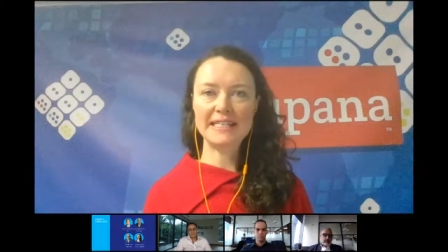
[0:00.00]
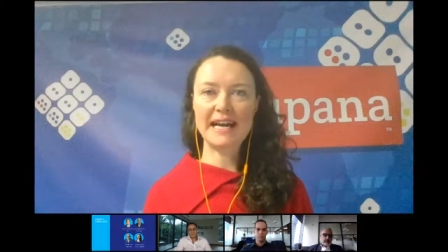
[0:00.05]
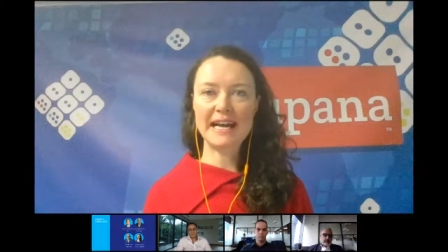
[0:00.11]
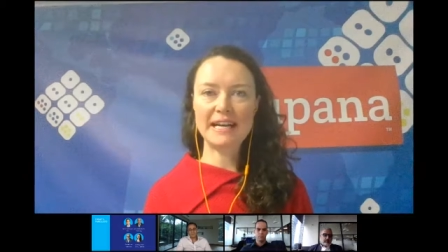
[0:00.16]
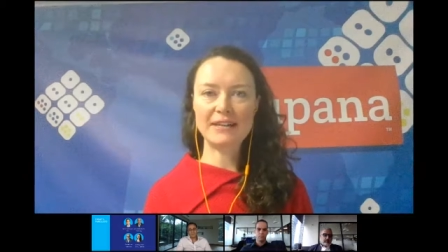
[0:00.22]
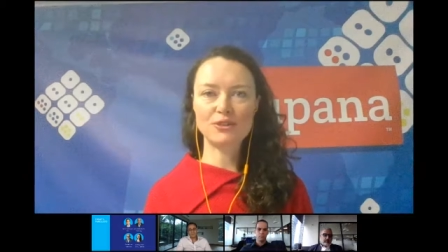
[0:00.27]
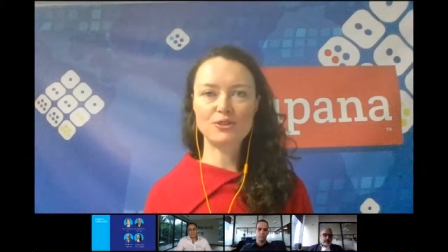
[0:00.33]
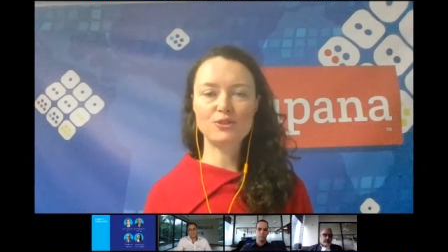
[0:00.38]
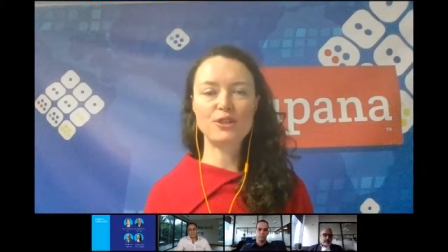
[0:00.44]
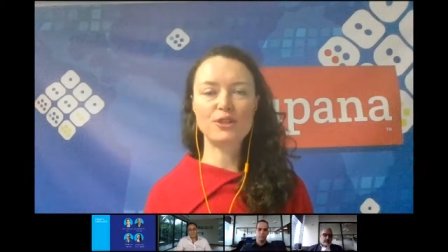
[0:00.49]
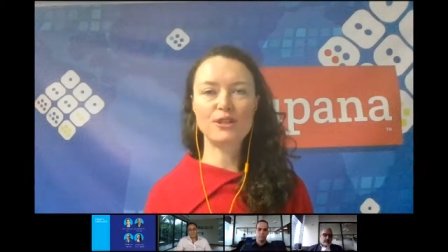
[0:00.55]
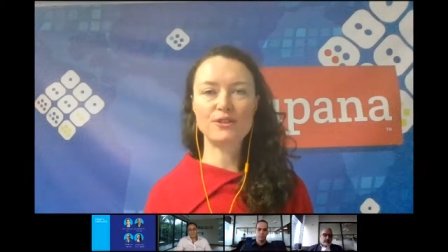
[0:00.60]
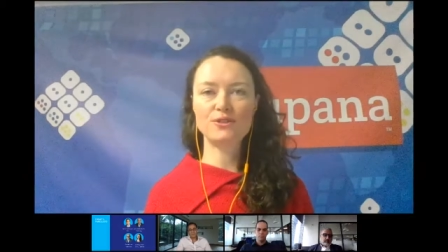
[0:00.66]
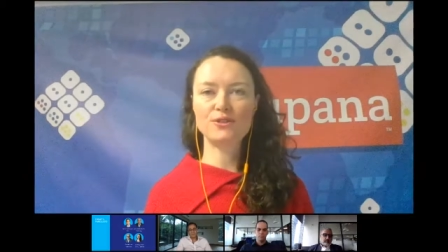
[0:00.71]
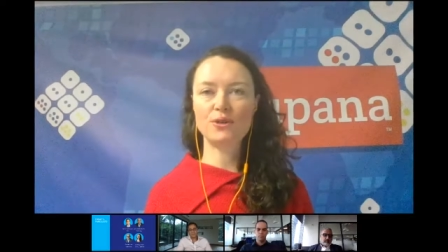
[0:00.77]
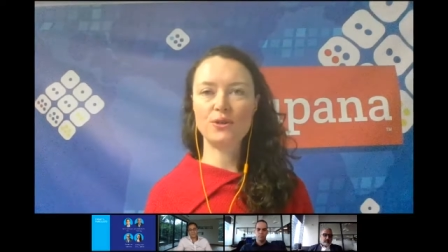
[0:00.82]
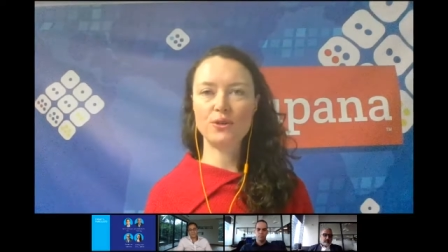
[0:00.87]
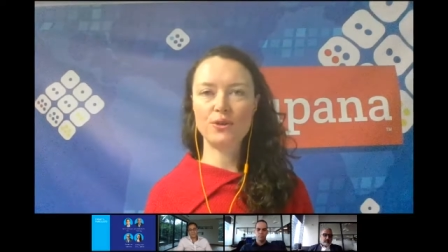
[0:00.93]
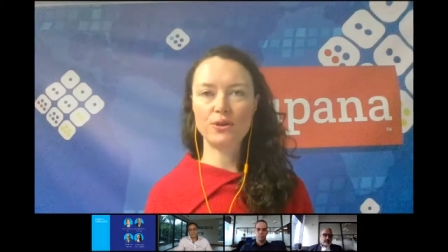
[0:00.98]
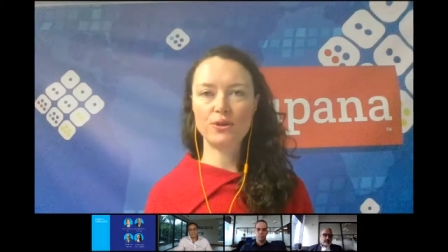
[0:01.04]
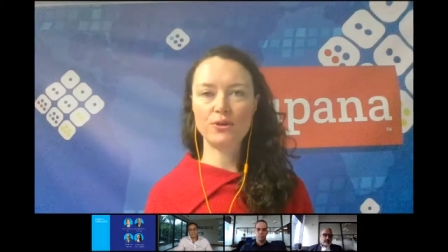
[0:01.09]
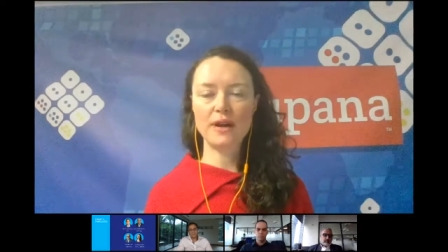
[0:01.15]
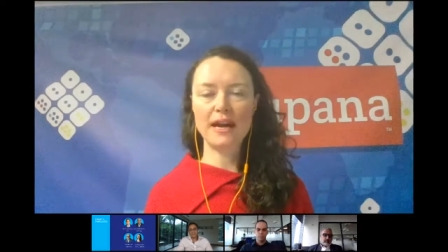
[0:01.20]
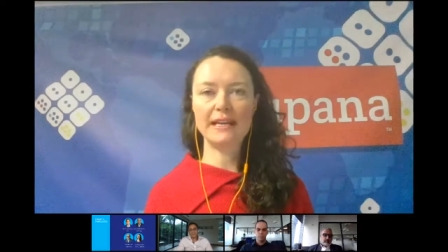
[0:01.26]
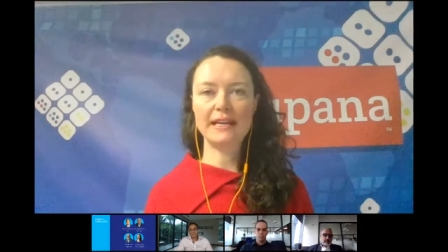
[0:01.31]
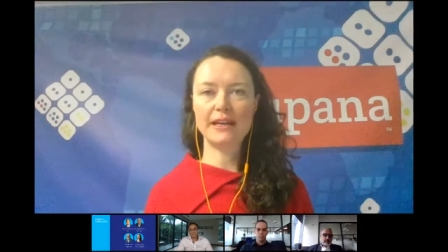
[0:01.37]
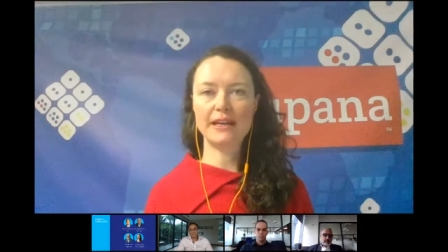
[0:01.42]
to ask DRISS or
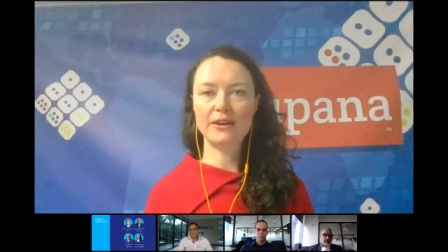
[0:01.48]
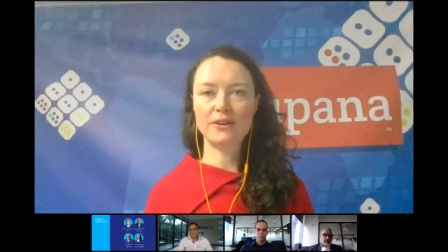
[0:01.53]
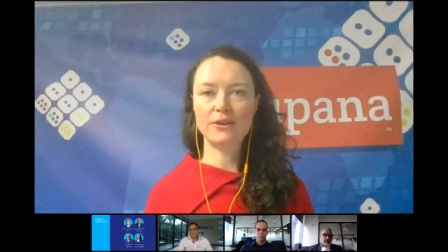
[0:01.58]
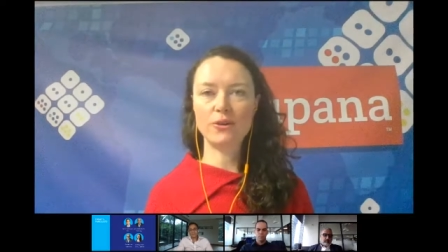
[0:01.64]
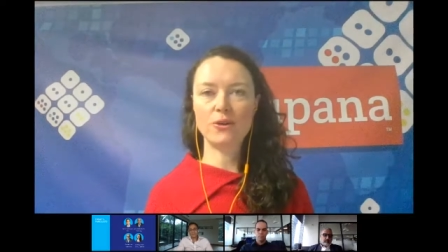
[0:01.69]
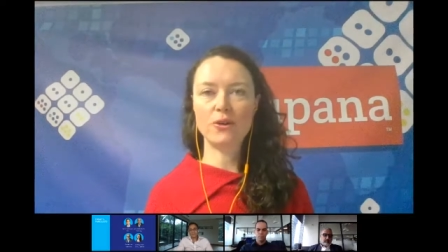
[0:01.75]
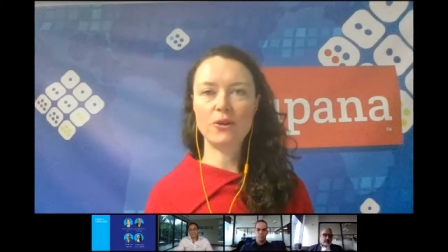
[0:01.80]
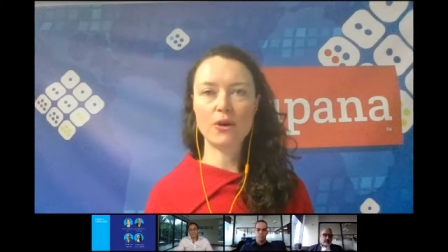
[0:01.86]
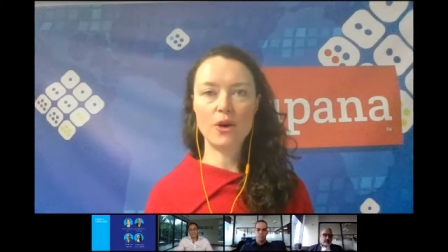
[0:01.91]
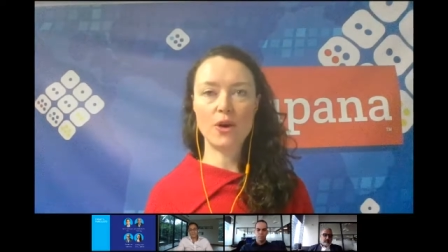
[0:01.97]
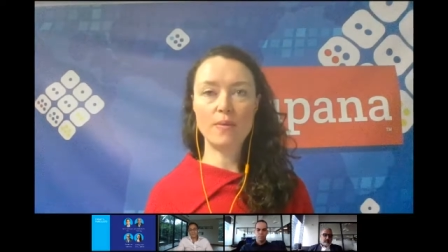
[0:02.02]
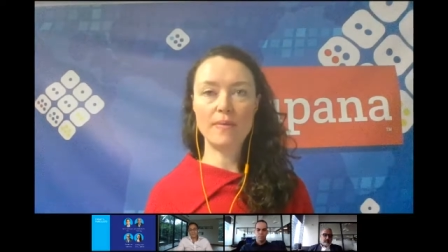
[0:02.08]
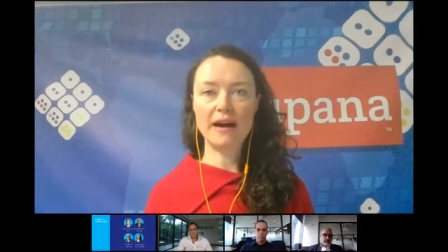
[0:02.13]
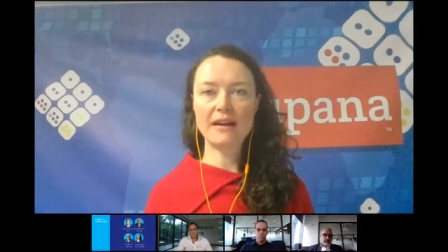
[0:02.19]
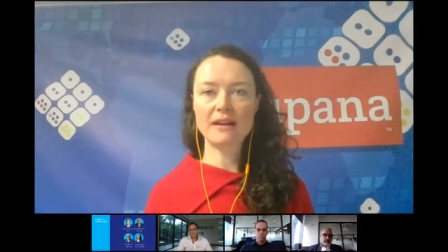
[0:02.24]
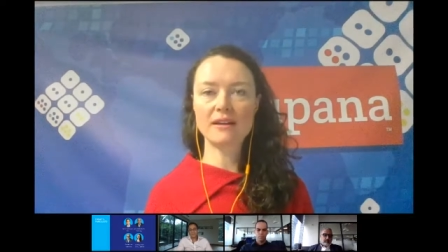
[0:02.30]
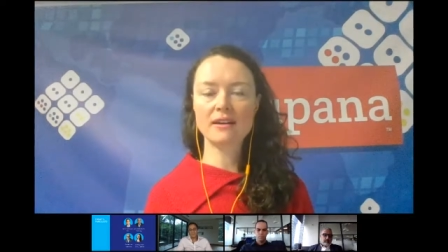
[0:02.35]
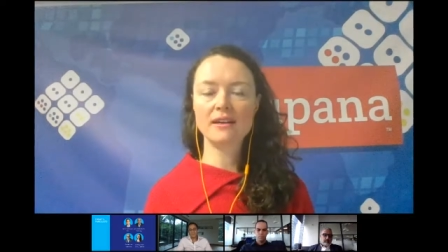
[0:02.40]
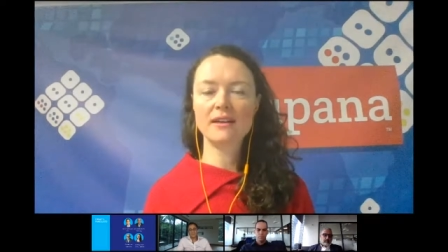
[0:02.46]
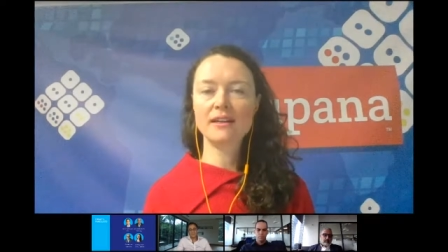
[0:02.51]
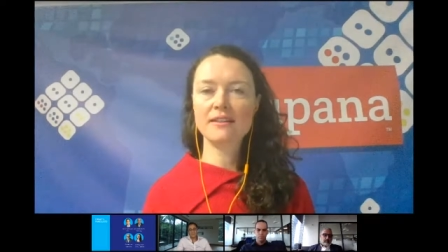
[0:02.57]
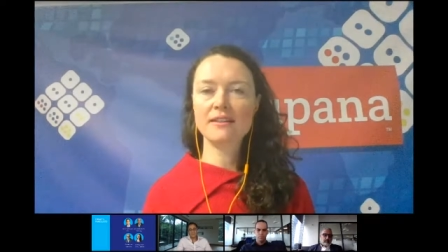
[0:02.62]
GREYNIER or OMAR,